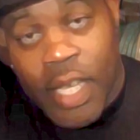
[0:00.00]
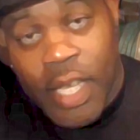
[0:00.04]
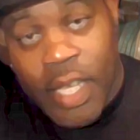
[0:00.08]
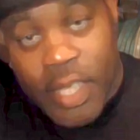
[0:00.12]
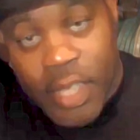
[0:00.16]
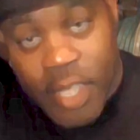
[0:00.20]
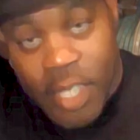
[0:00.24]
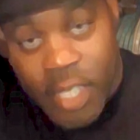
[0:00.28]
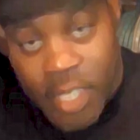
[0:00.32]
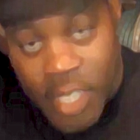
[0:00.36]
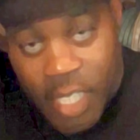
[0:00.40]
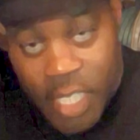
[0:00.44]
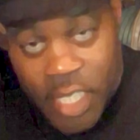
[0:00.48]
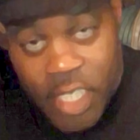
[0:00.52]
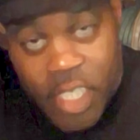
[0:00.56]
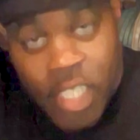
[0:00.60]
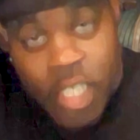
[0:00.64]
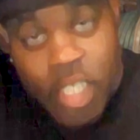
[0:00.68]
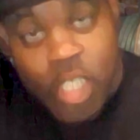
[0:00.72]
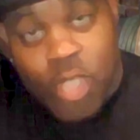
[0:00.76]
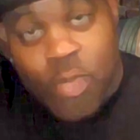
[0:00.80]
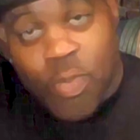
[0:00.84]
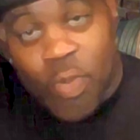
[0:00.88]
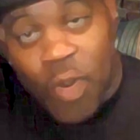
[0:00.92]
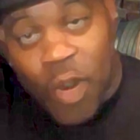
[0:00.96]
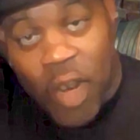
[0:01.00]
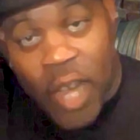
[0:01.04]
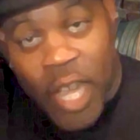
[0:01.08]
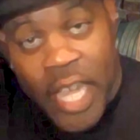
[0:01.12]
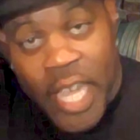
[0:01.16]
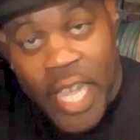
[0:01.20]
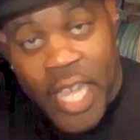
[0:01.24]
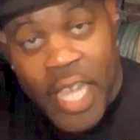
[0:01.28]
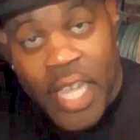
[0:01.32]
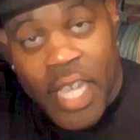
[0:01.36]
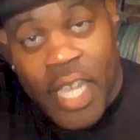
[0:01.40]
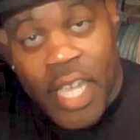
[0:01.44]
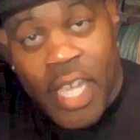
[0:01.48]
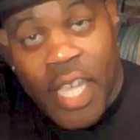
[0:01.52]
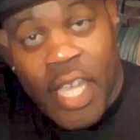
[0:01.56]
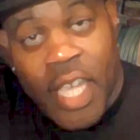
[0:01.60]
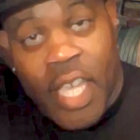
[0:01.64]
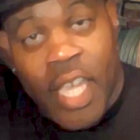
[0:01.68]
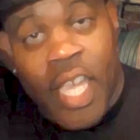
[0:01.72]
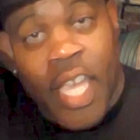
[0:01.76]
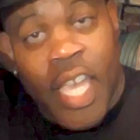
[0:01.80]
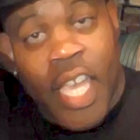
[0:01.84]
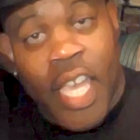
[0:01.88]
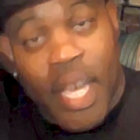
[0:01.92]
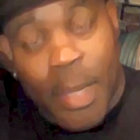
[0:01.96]
The detail spray
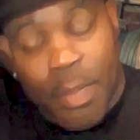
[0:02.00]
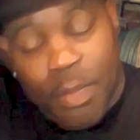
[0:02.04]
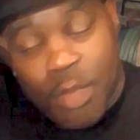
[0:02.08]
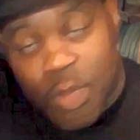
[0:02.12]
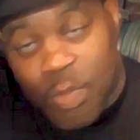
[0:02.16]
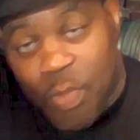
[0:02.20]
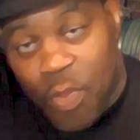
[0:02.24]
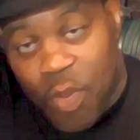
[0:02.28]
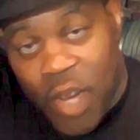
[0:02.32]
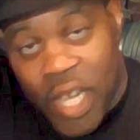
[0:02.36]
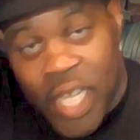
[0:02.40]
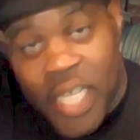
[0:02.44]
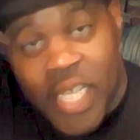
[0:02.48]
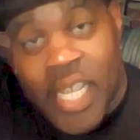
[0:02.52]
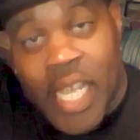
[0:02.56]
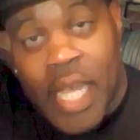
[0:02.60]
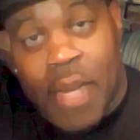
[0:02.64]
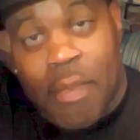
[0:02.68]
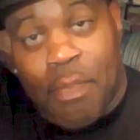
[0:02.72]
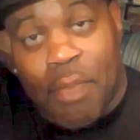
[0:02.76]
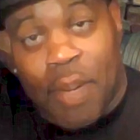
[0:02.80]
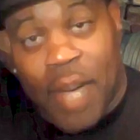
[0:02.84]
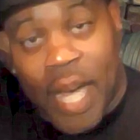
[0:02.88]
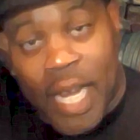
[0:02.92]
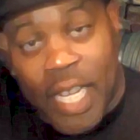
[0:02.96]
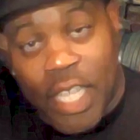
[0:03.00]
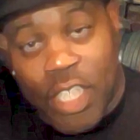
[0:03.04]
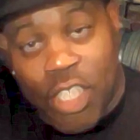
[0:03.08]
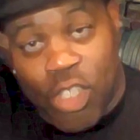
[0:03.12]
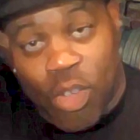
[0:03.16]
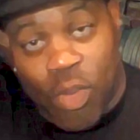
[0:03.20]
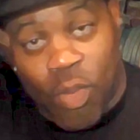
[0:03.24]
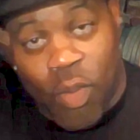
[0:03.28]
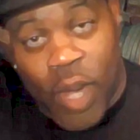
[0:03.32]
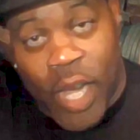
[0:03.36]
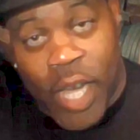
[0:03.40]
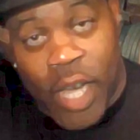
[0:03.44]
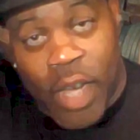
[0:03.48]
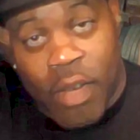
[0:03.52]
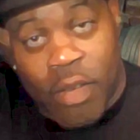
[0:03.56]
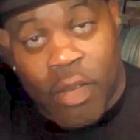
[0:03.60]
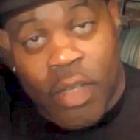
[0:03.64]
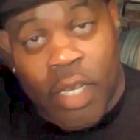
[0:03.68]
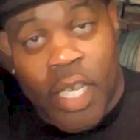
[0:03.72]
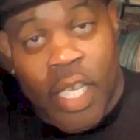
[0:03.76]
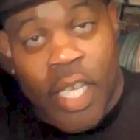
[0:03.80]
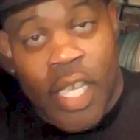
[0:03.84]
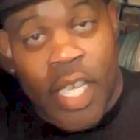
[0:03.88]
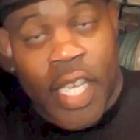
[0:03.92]
helps spread that polish around.